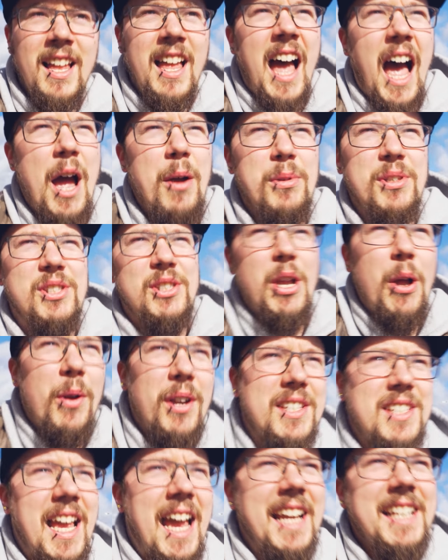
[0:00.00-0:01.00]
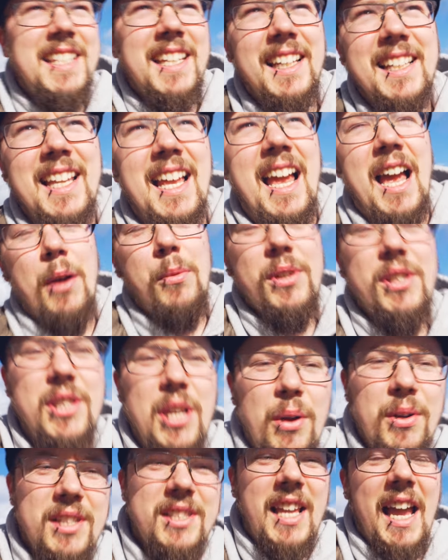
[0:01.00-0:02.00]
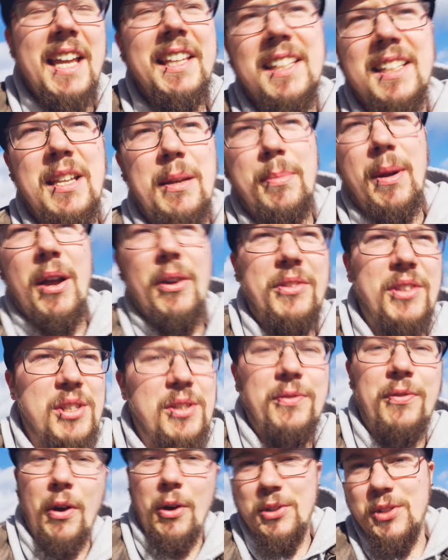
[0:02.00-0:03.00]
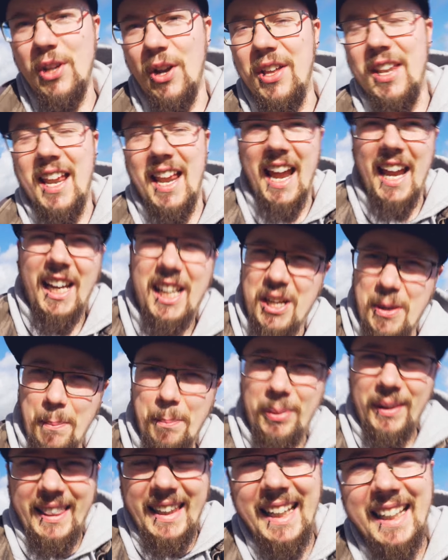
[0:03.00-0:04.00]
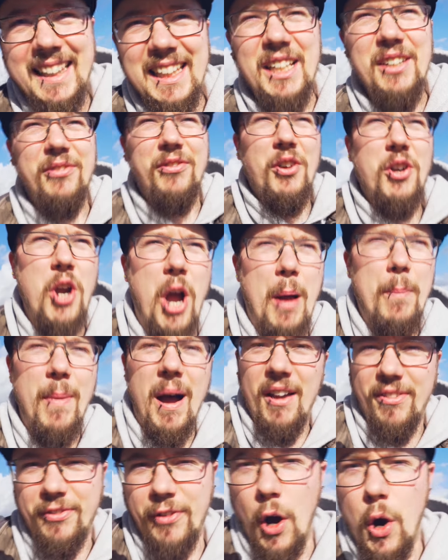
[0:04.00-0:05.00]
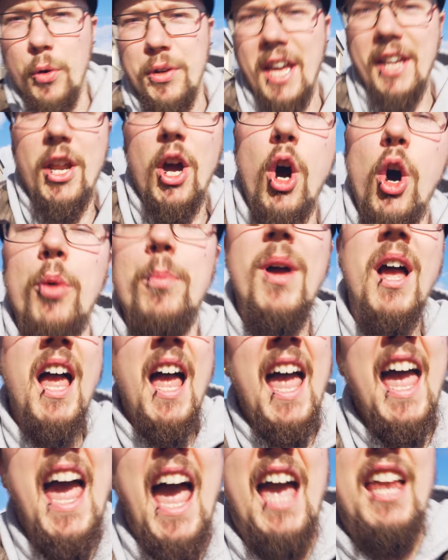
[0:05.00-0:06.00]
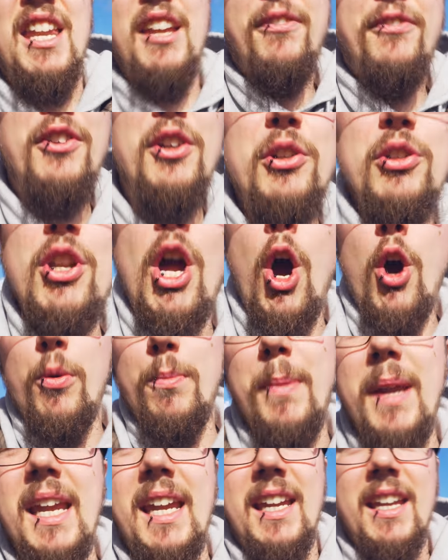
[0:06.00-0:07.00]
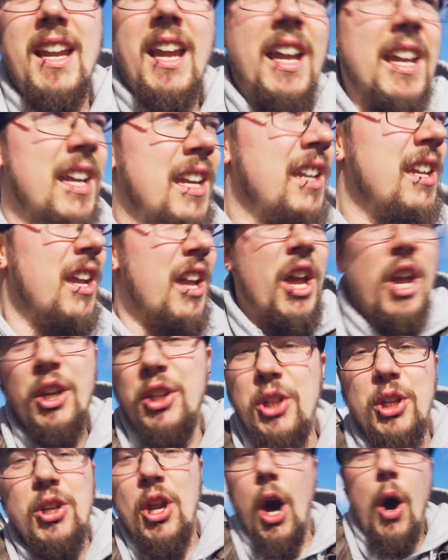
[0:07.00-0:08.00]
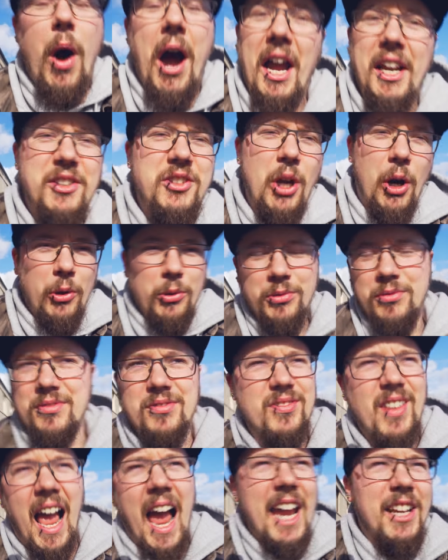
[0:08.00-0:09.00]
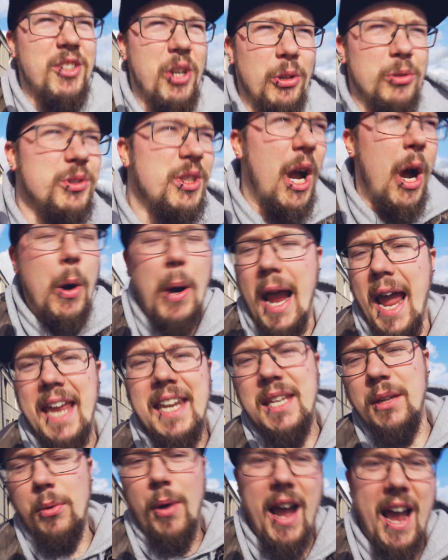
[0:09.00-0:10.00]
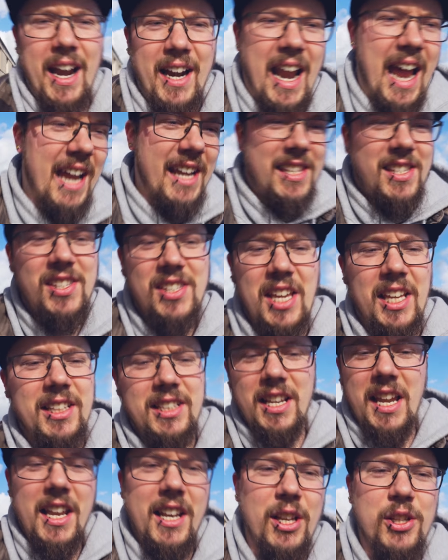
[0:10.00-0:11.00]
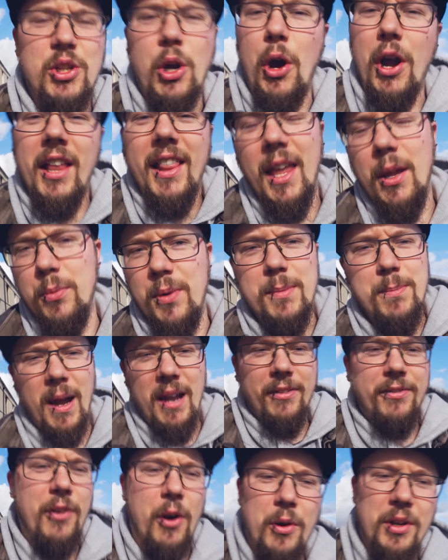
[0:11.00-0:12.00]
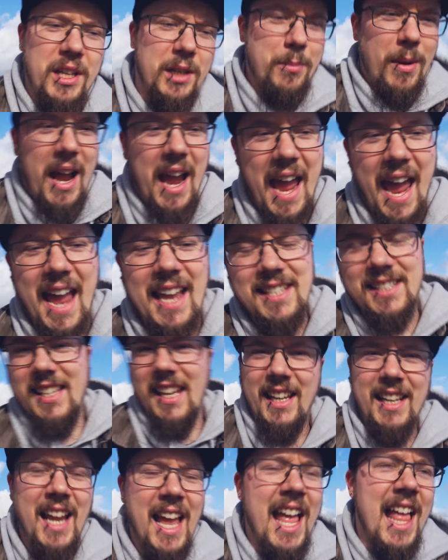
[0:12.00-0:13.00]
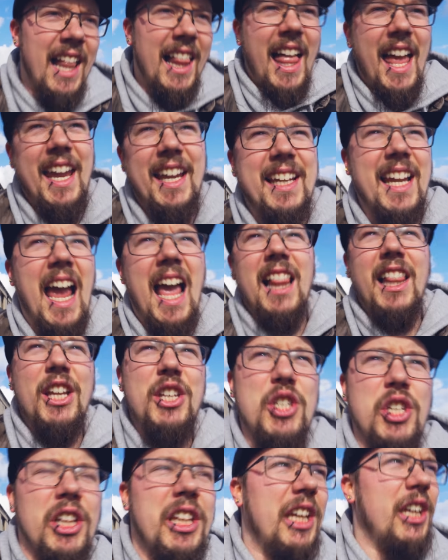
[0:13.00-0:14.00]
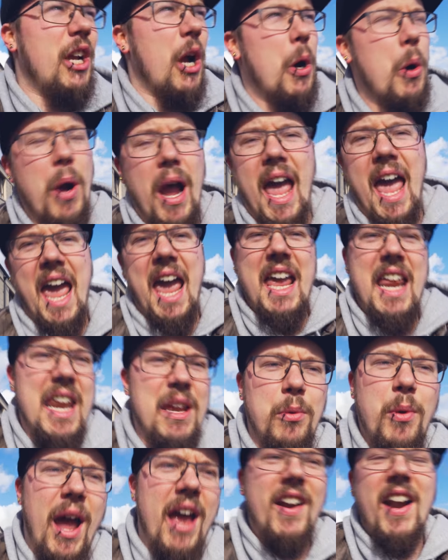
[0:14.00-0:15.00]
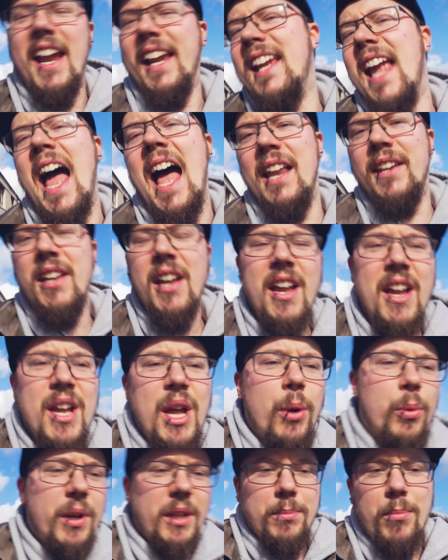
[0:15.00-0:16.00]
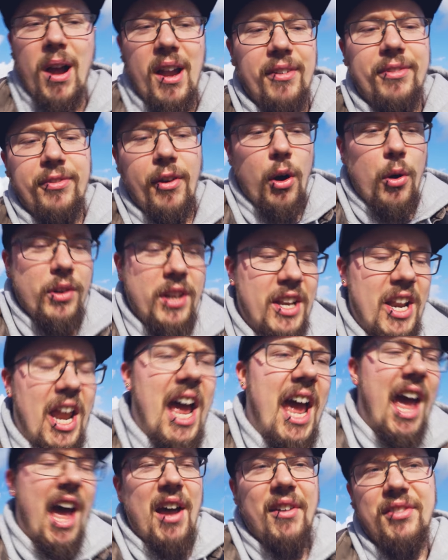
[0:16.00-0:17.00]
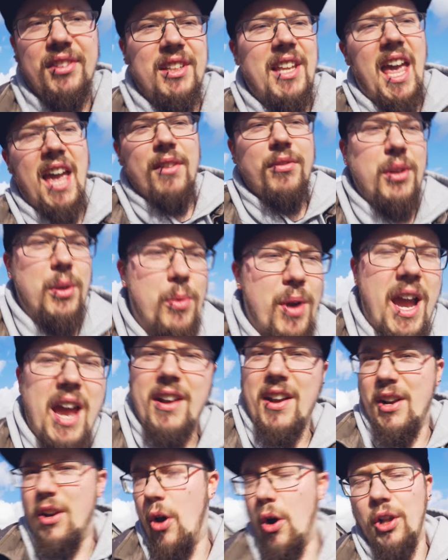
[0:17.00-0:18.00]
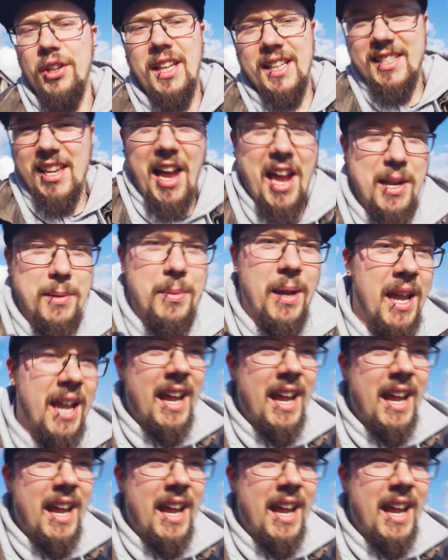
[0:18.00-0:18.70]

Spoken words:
I was so excited about this photo that I completely forgot my phone at home. And if you know me, you know, I don't go anywhere. I sit in the toilet with my phone in my hands, and like, I literally go anywhere I can with my phone, and I have it everywhere and all the time.